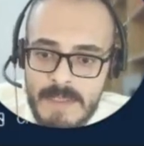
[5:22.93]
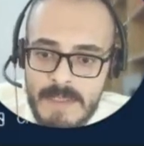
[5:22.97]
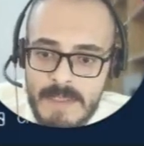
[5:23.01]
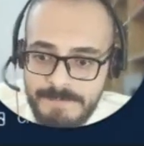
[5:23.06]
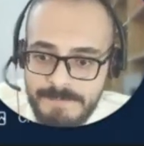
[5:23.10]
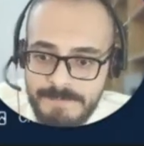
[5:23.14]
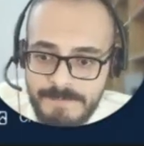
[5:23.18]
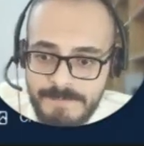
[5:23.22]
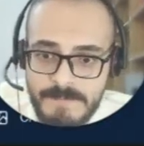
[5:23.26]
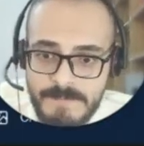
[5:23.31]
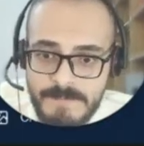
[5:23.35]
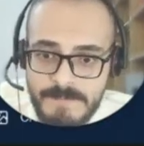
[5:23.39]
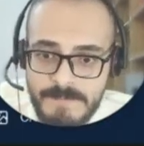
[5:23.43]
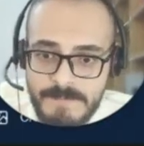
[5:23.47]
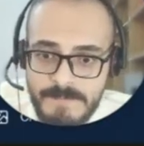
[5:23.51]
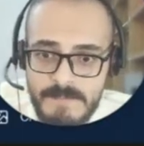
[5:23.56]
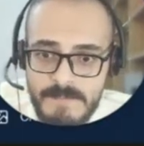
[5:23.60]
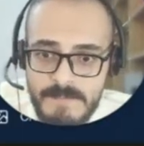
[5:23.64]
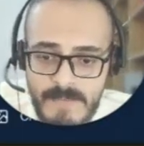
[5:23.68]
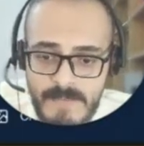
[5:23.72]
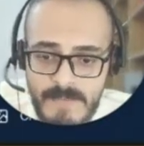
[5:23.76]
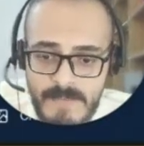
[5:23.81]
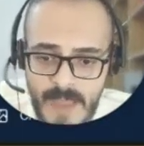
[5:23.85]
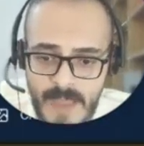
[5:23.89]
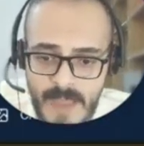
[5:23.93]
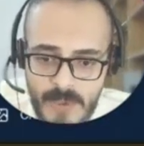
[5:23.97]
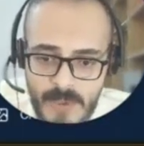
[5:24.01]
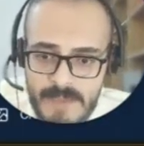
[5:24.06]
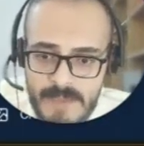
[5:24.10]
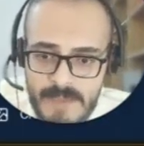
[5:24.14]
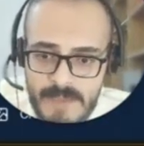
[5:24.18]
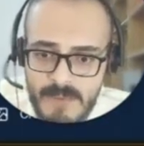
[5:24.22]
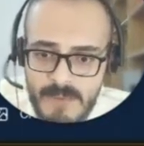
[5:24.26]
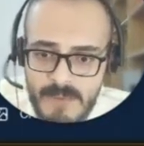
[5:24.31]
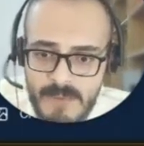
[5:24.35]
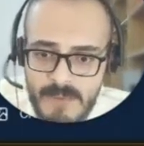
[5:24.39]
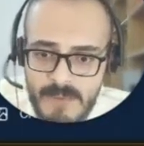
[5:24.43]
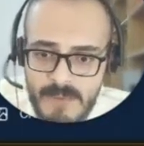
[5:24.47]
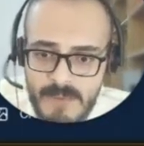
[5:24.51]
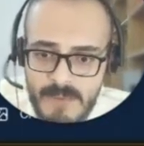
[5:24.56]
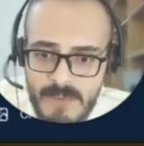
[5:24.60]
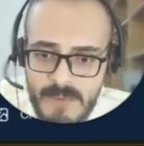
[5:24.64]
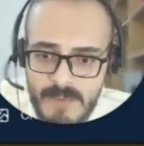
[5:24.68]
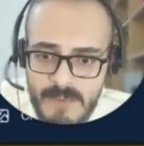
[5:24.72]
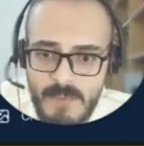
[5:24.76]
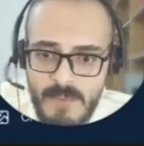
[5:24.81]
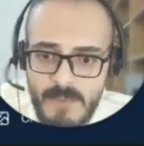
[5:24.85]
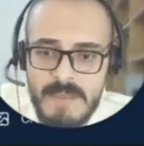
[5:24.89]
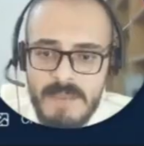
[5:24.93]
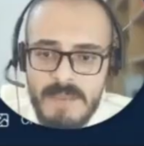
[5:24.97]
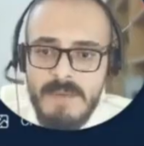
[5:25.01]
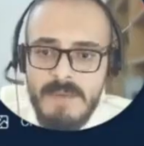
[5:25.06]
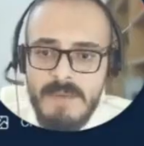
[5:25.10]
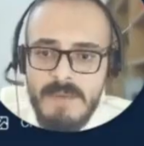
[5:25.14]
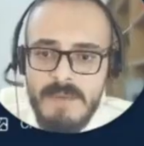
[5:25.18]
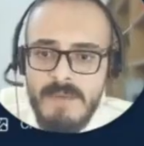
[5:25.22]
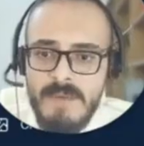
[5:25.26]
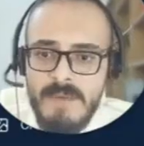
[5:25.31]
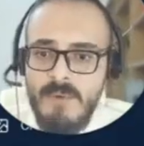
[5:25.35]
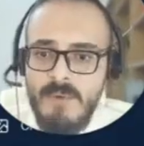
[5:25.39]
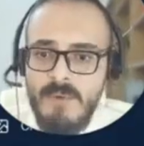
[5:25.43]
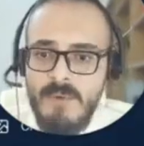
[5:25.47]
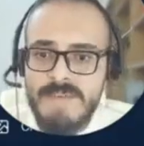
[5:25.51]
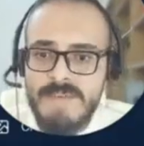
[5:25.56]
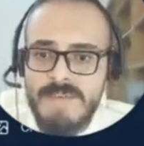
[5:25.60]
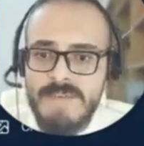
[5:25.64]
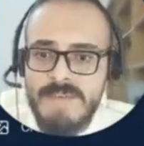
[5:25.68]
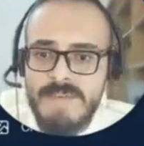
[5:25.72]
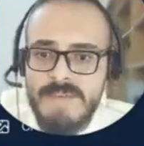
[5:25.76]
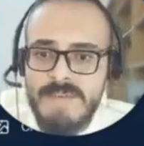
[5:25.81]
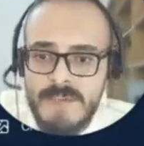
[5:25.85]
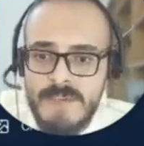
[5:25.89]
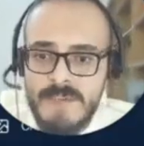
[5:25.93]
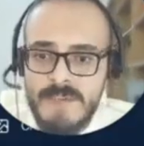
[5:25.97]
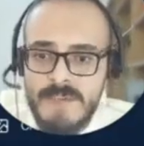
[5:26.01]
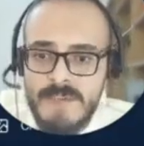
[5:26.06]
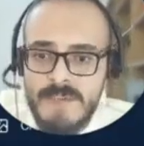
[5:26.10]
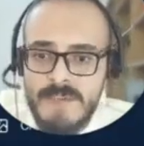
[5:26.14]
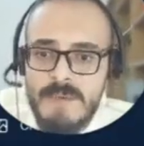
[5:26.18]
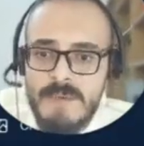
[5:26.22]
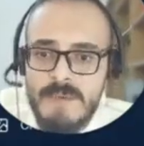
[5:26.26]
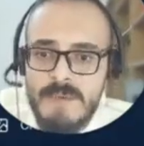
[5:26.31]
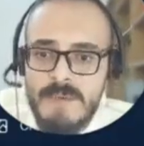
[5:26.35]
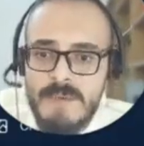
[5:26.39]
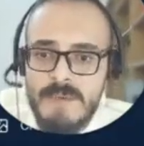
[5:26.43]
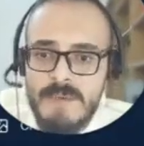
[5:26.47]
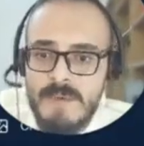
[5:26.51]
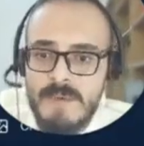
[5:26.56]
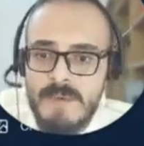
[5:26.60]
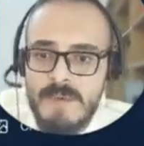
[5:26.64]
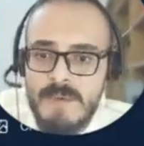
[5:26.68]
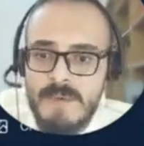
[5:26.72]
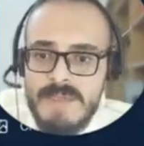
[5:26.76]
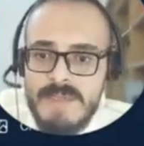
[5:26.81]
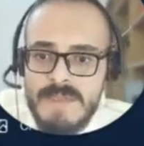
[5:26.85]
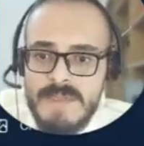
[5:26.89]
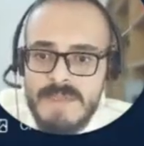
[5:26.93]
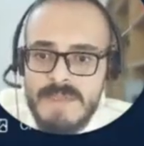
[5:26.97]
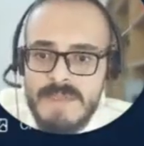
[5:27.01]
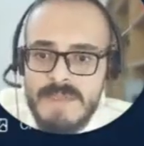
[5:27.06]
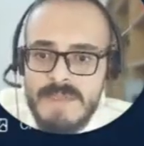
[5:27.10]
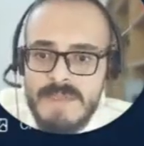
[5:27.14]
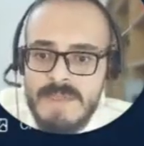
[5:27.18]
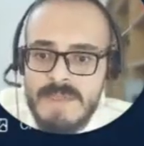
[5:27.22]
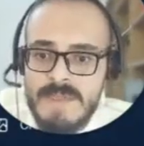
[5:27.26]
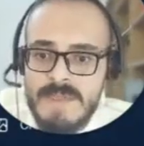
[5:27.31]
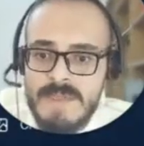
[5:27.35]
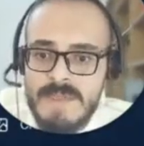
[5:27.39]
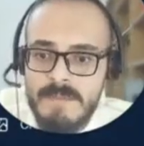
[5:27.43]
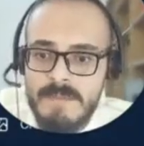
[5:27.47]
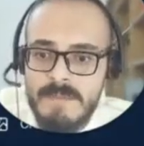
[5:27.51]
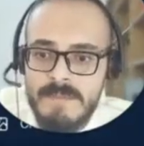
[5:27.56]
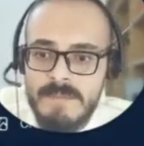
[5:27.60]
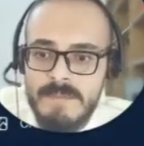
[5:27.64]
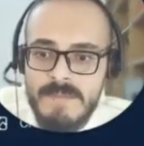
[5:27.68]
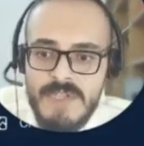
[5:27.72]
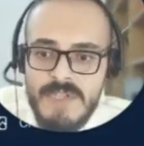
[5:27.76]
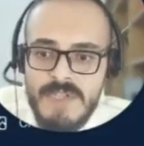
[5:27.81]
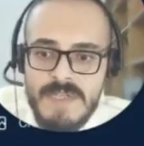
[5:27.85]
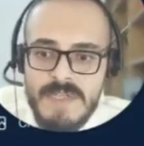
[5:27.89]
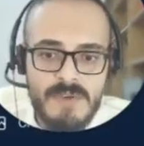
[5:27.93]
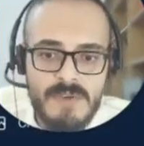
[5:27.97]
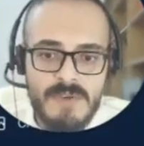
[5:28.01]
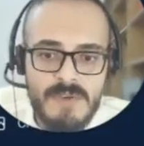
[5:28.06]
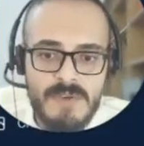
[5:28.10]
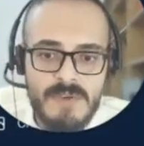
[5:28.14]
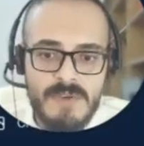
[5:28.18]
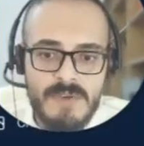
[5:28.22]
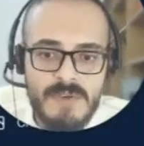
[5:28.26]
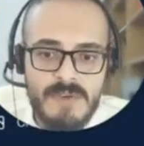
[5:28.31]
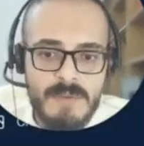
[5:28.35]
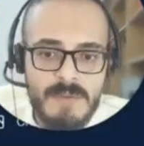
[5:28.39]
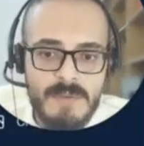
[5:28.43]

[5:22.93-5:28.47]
Just drop the clips, stitch it, and that's it. You are ready to go.